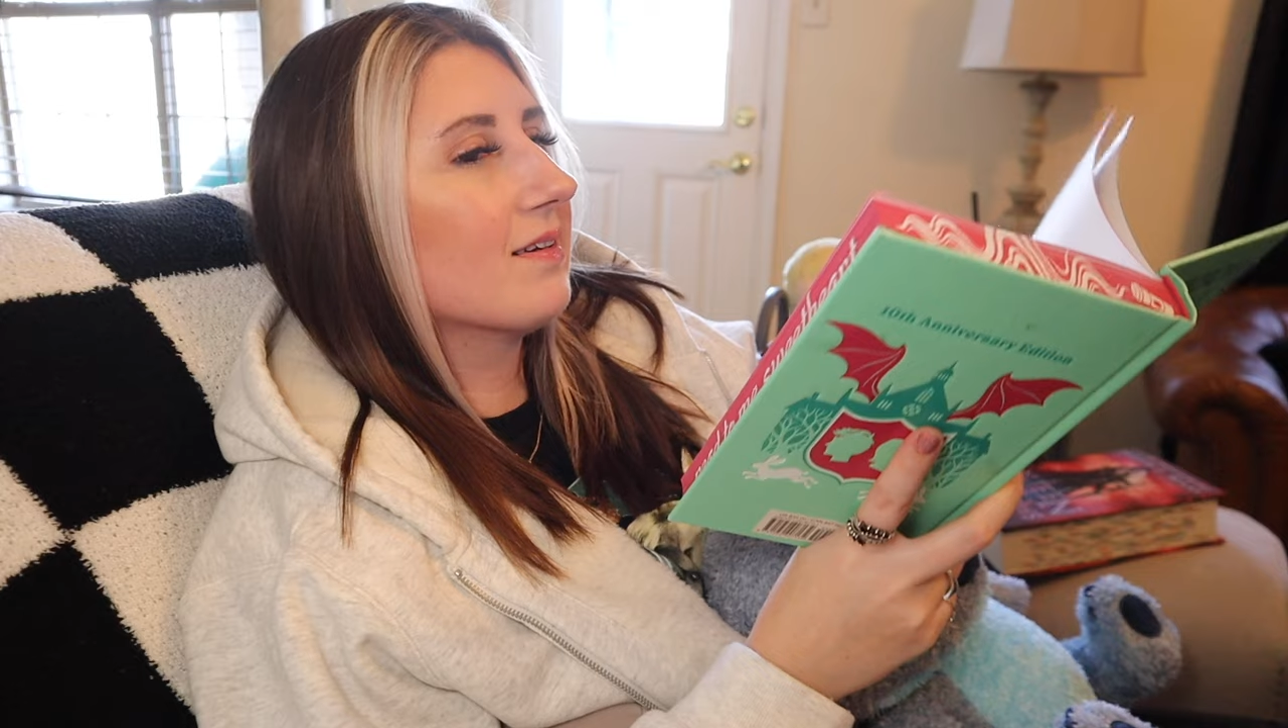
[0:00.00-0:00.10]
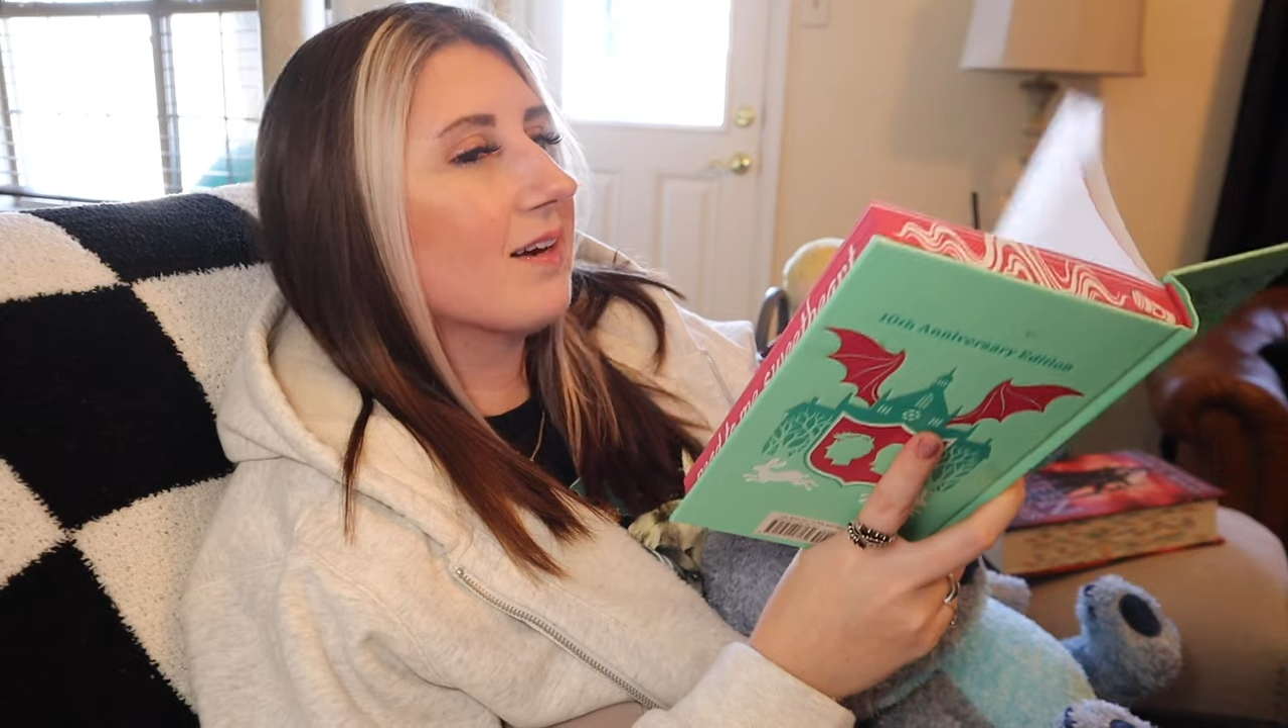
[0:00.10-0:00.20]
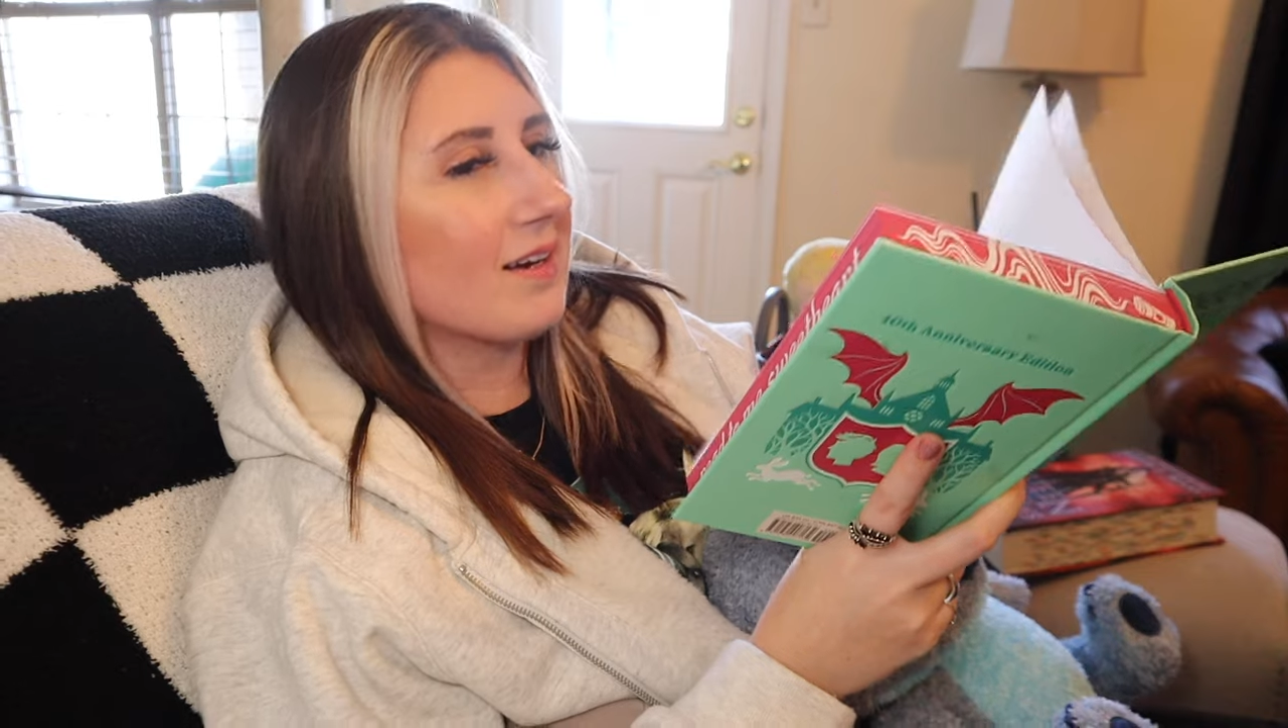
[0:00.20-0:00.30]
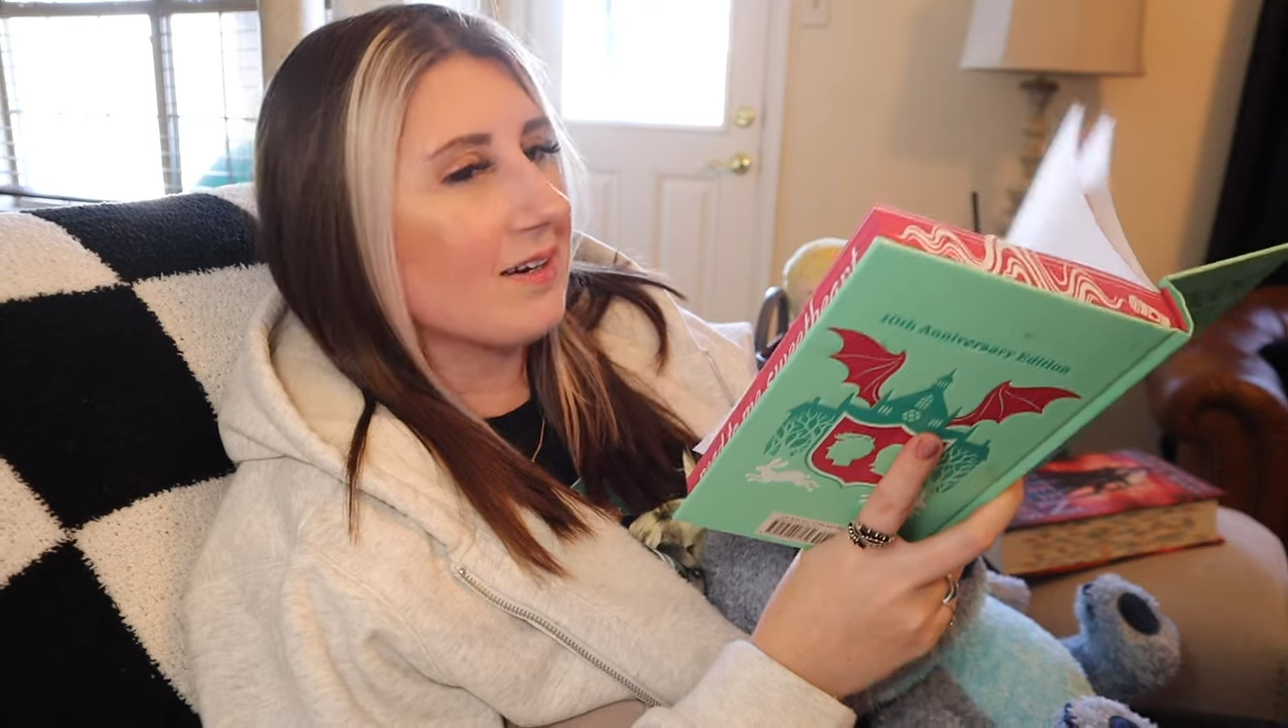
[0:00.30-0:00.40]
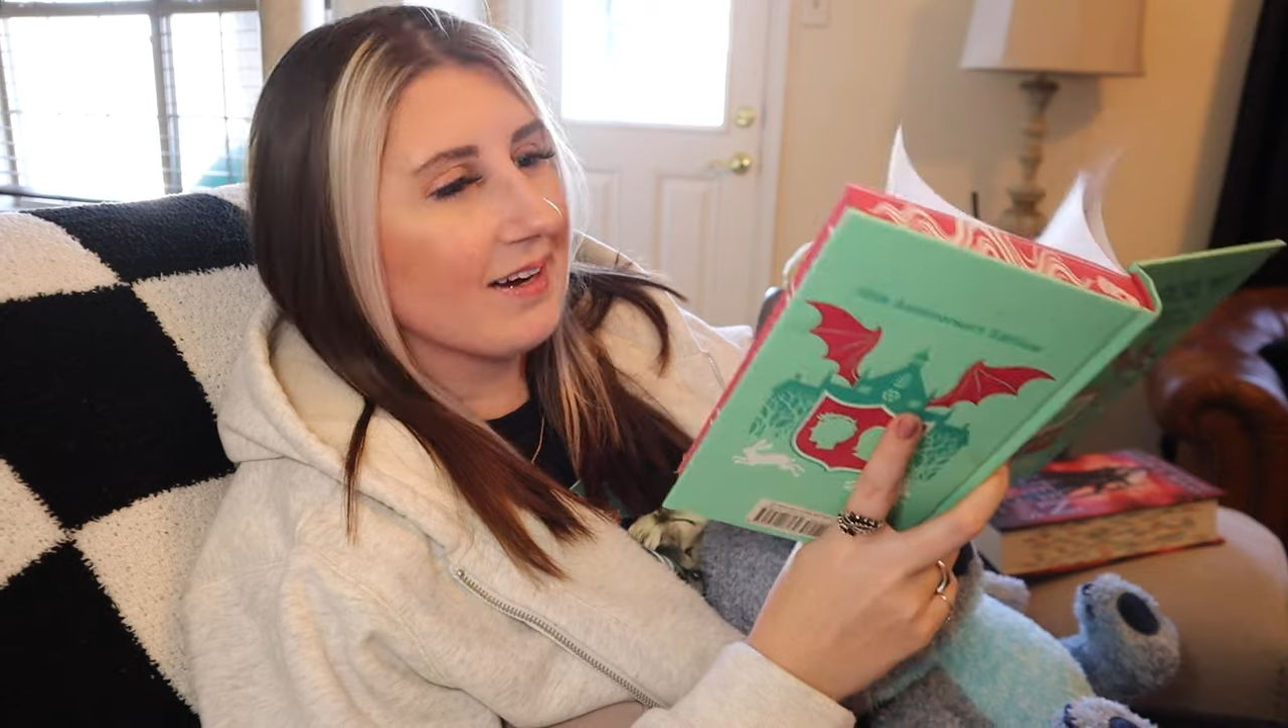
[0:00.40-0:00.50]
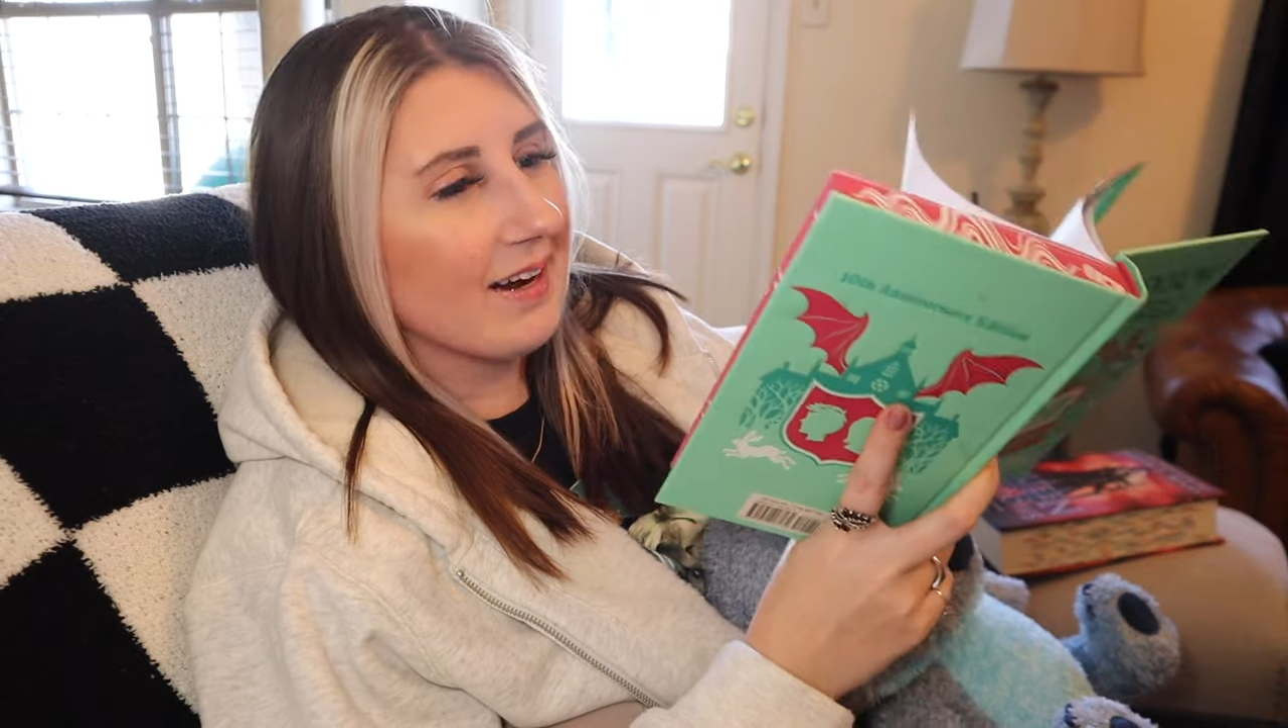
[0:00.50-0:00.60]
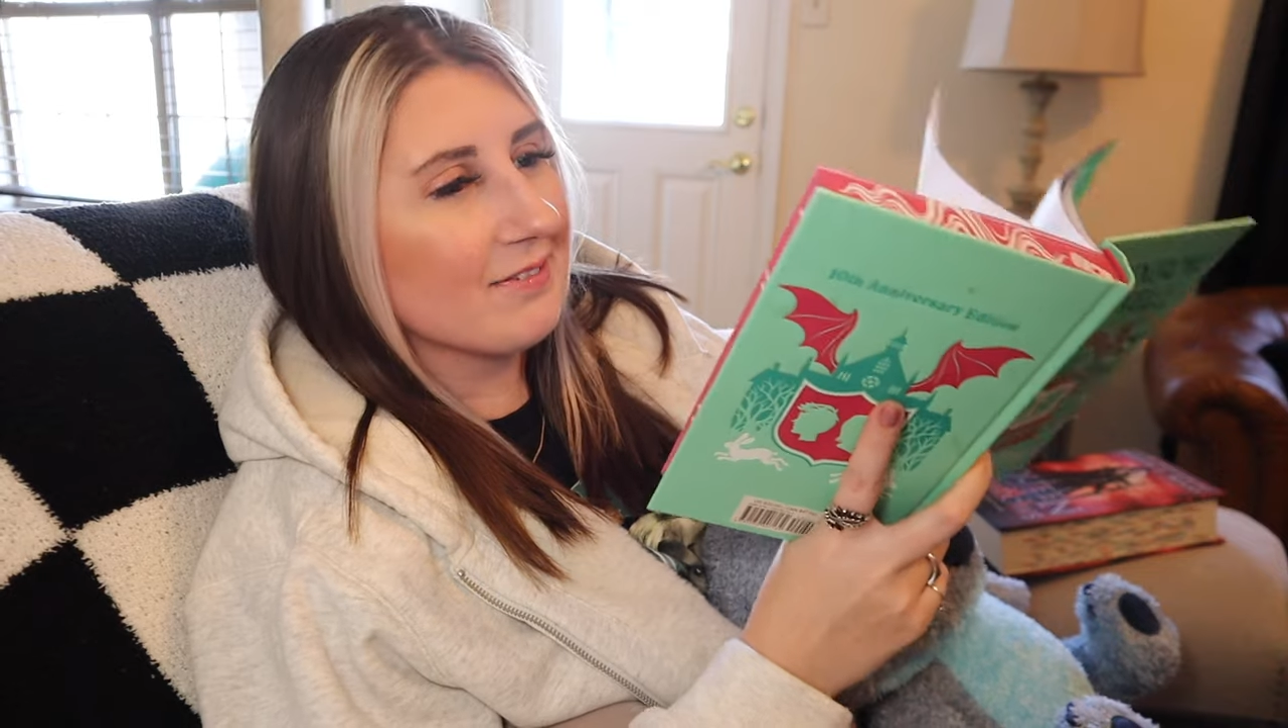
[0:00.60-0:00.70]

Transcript: Ugh, I